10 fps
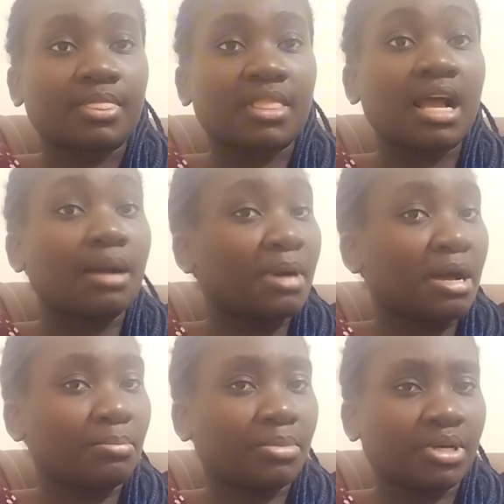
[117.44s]
come
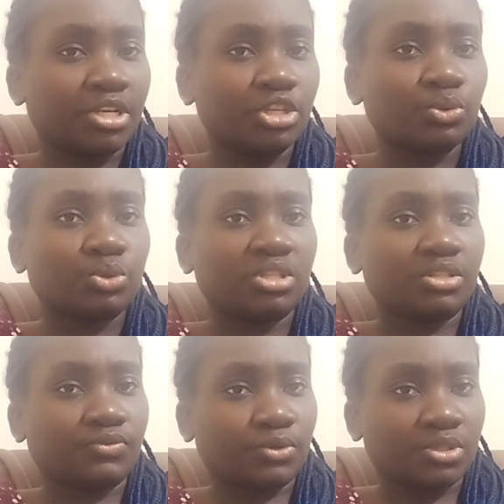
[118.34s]
up due to these
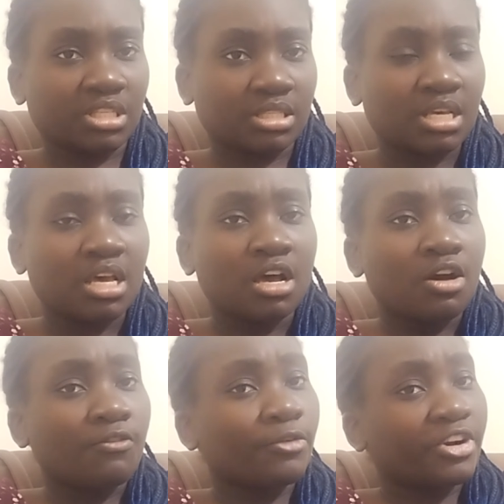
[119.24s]
forces.
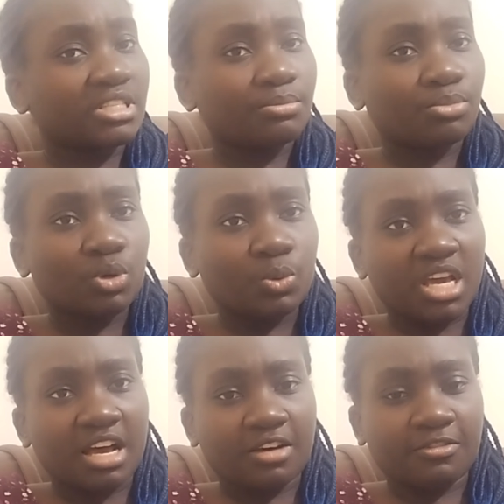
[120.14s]
For example, we
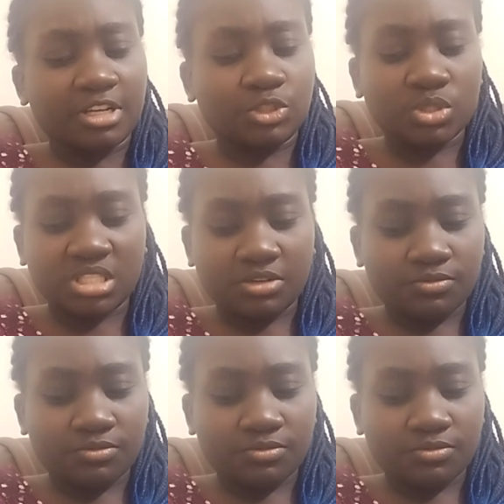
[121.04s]
have a twisting